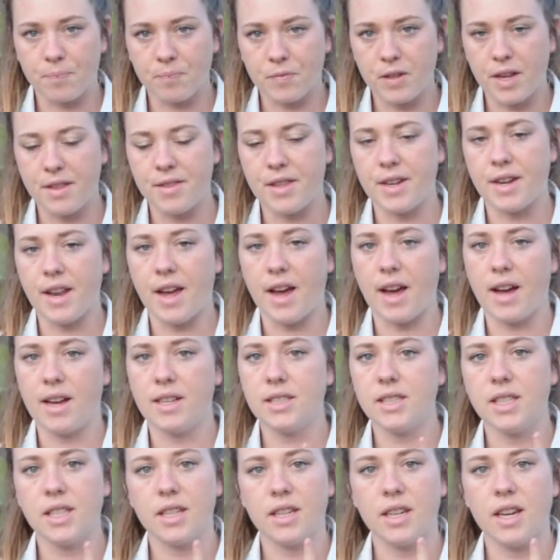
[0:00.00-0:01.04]
and then
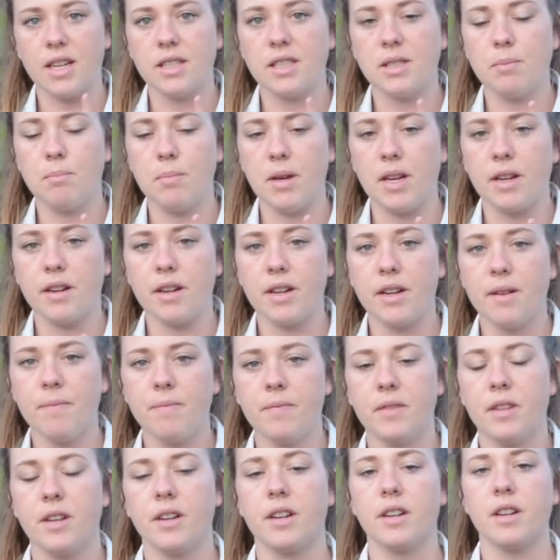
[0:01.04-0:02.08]
as it gets bigger,
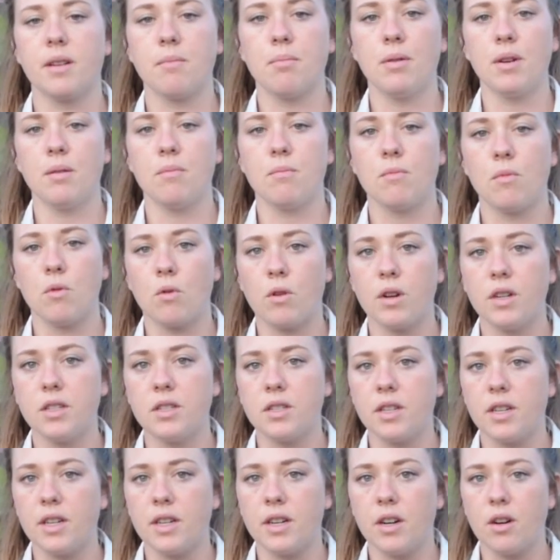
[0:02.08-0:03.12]
you're going to put more
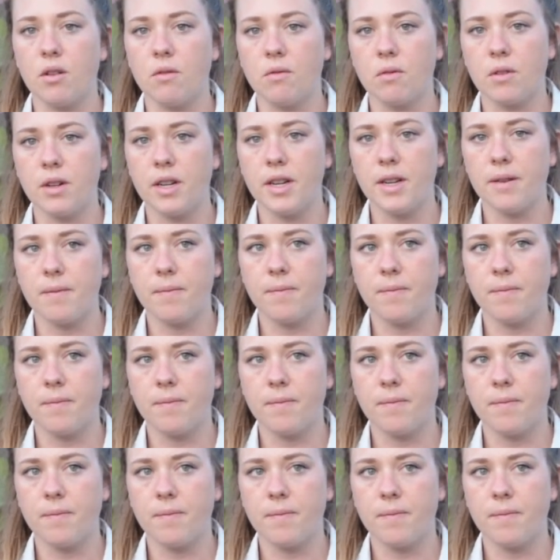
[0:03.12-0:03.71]
dirt over it,